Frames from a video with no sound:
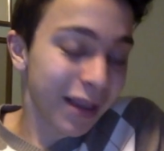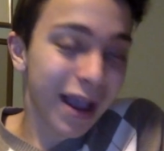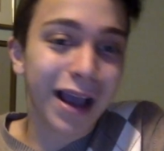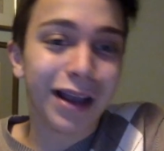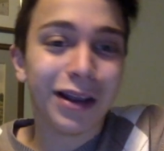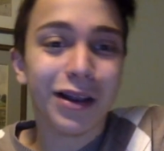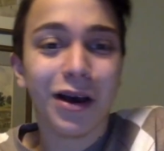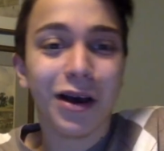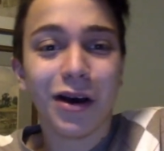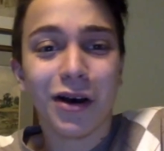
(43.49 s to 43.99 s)

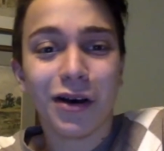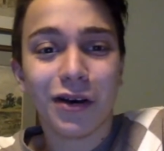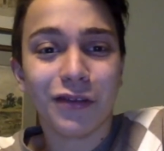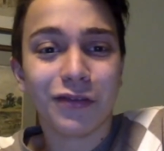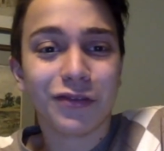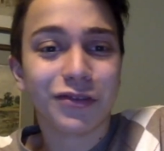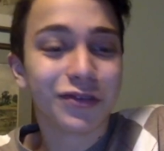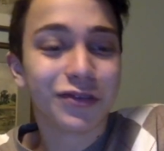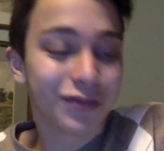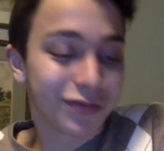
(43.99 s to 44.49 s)
I
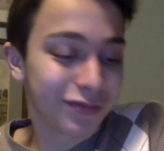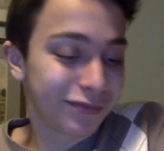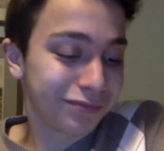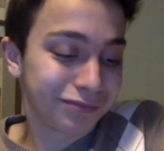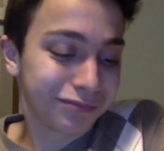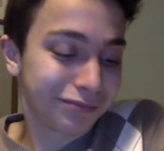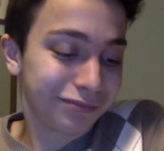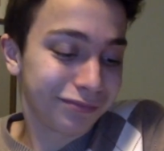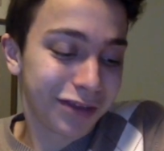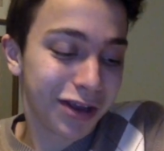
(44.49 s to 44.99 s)
love,
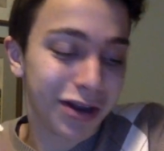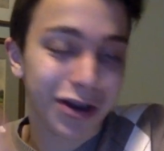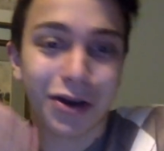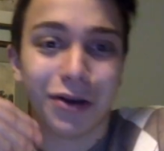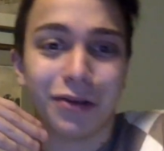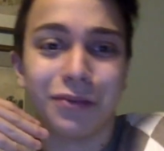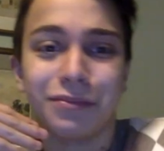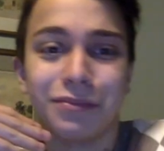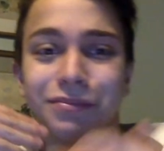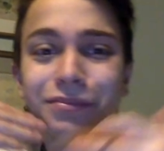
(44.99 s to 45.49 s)
you
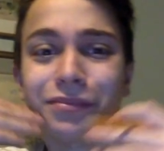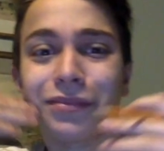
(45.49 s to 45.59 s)
know,